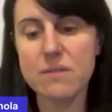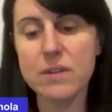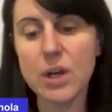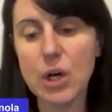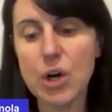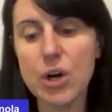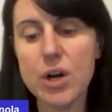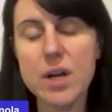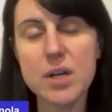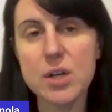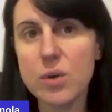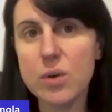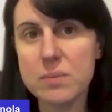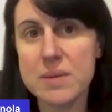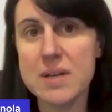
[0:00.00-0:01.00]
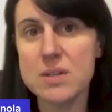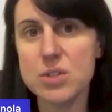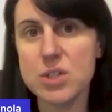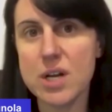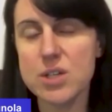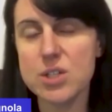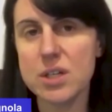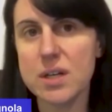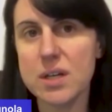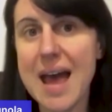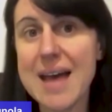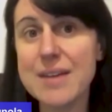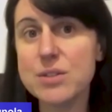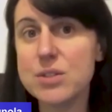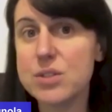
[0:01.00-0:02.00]
the current new administration
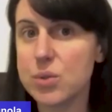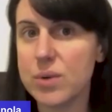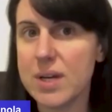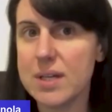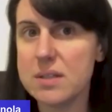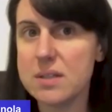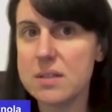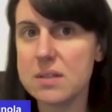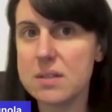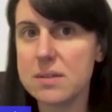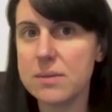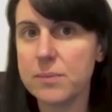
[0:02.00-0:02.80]
as to REITs?